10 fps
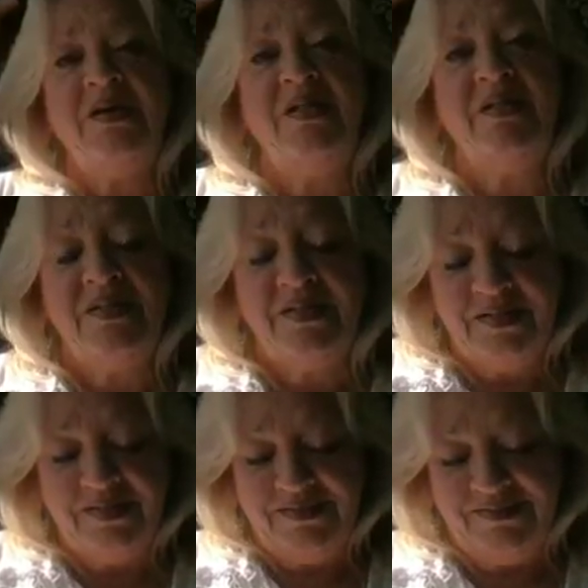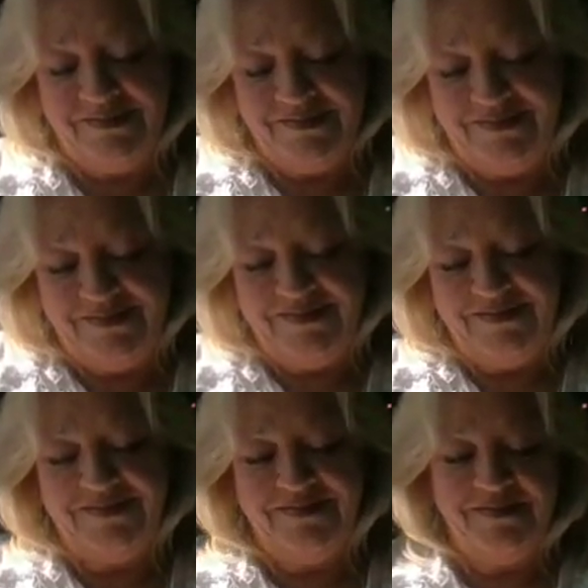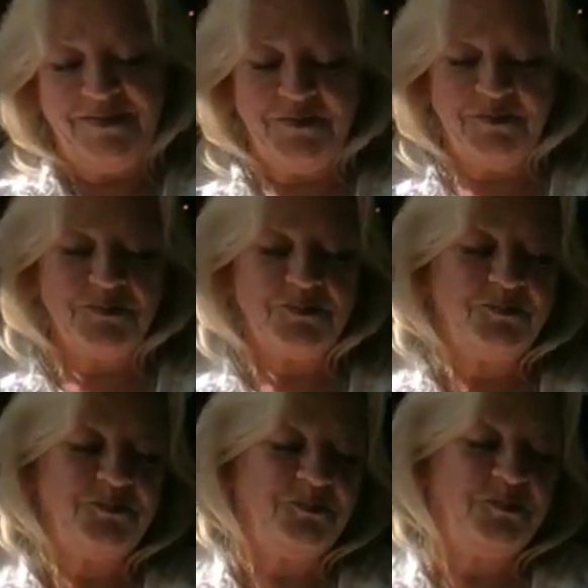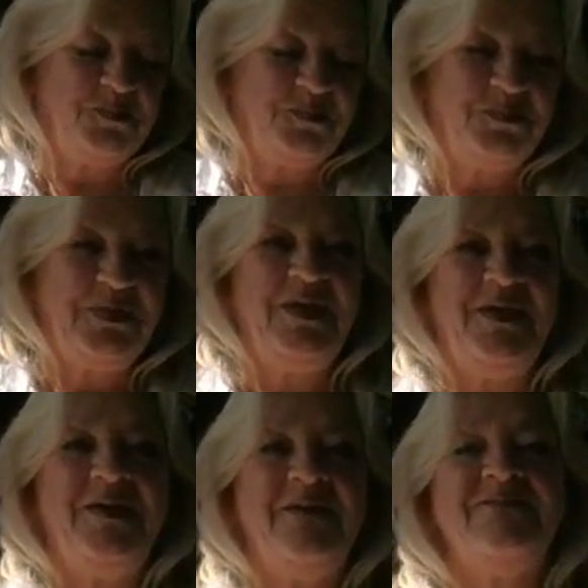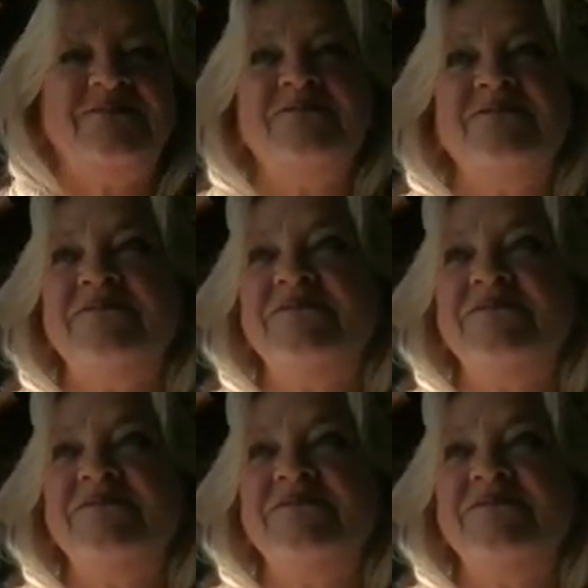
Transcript: [no speech]